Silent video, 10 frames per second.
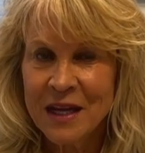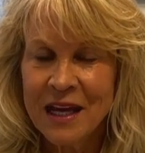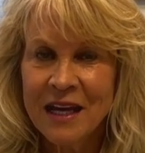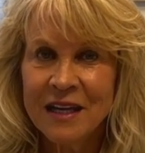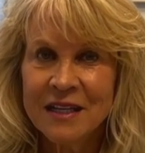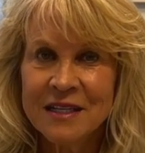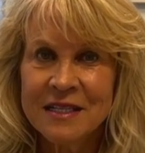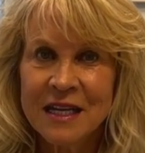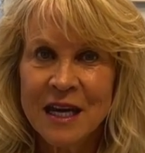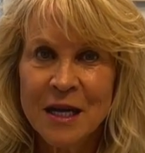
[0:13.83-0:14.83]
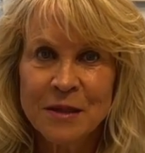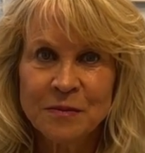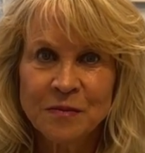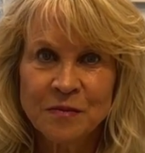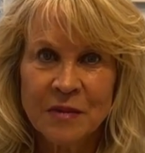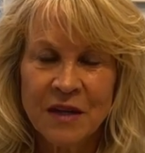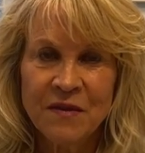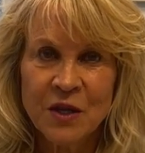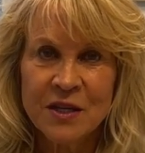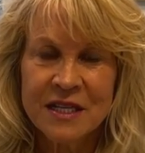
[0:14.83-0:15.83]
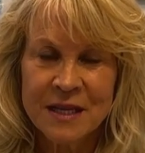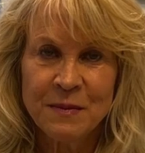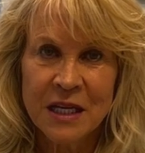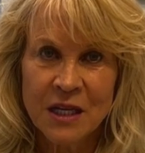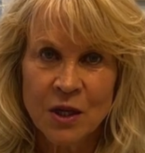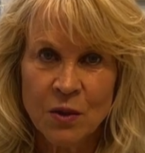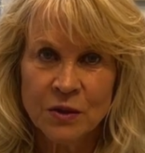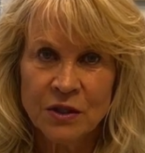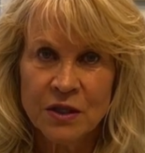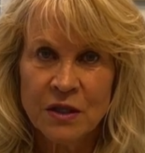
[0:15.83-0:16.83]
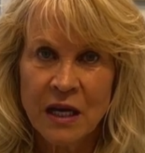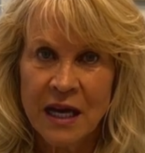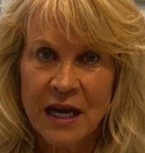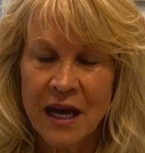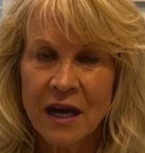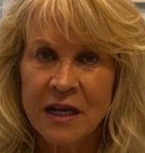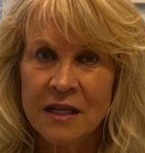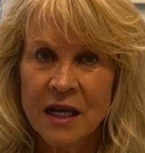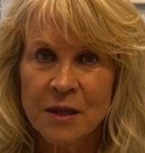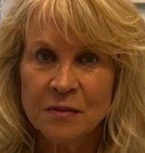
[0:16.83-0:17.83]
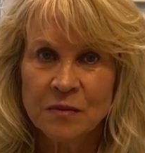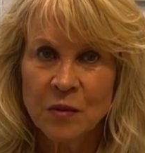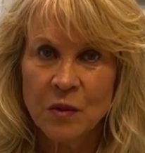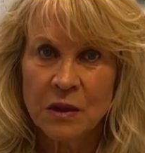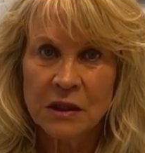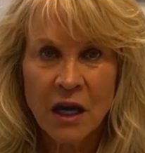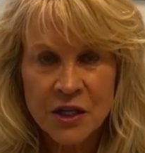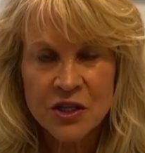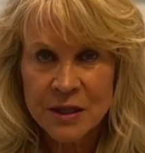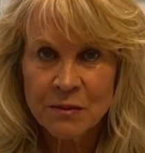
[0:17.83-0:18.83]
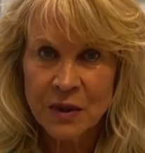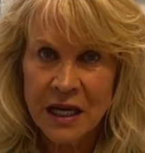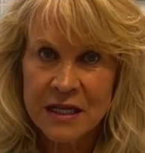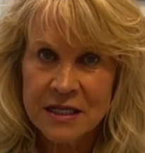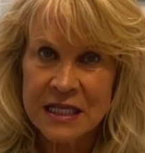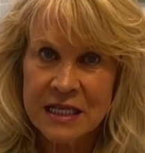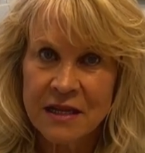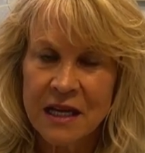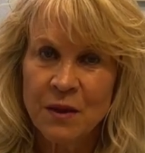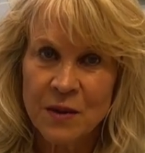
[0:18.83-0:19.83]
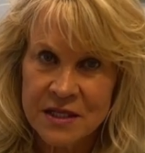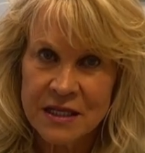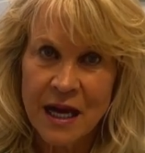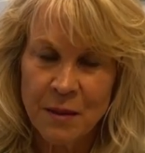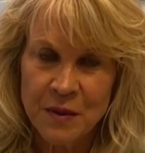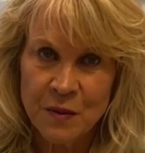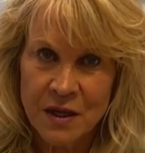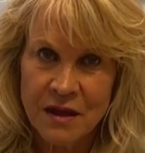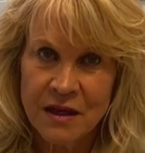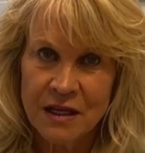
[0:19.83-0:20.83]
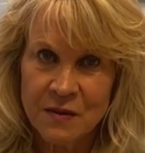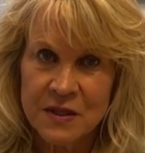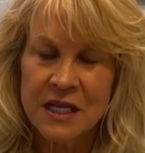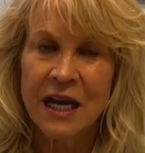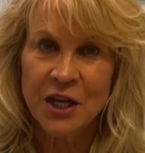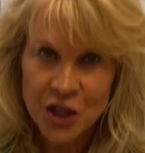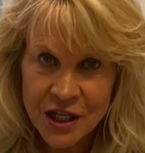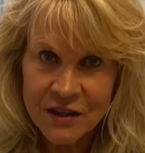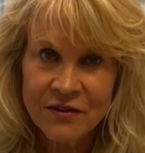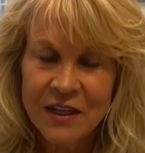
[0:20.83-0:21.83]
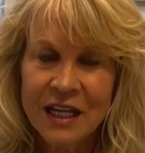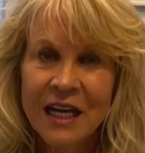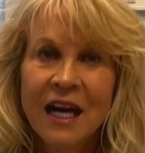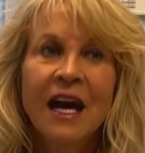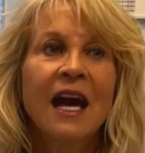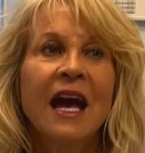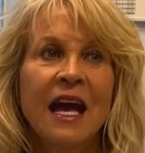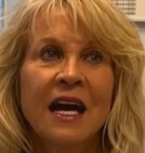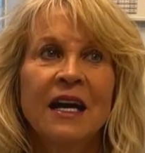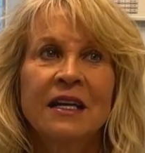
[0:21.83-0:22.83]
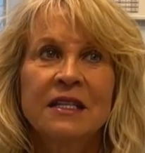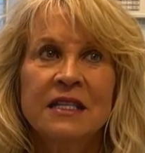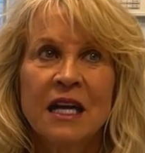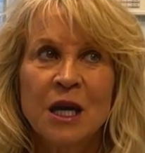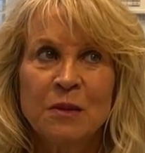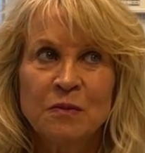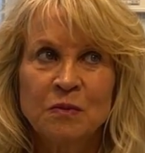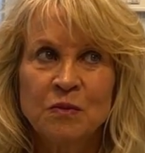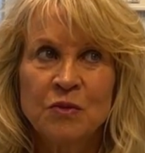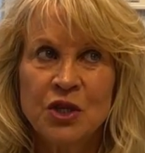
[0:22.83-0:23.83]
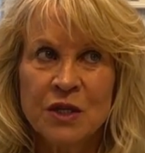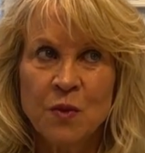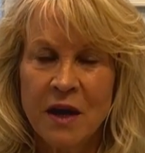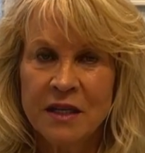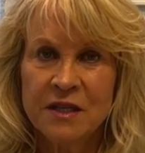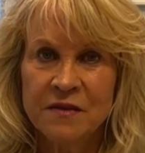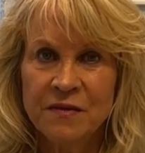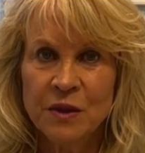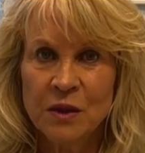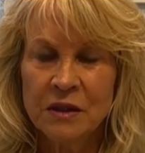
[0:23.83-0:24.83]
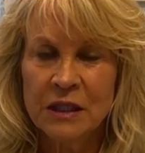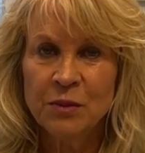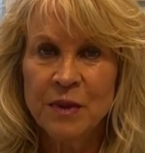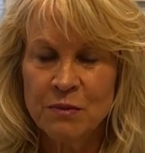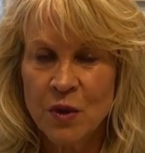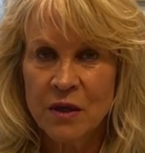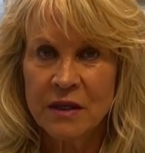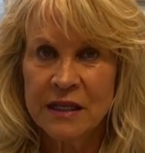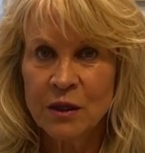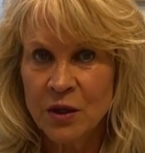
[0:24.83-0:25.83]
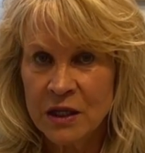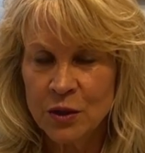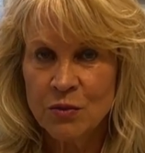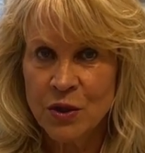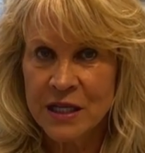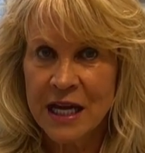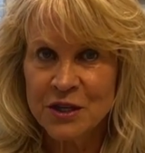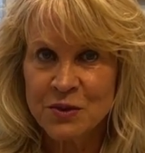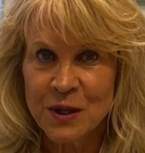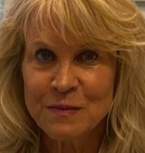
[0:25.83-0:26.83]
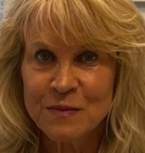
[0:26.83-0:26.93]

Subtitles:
And I figured as I'm getting older, I had large implants in that I wasn't happy with and I was tired of, and just wanted to feel a little bit more and look a little more natural.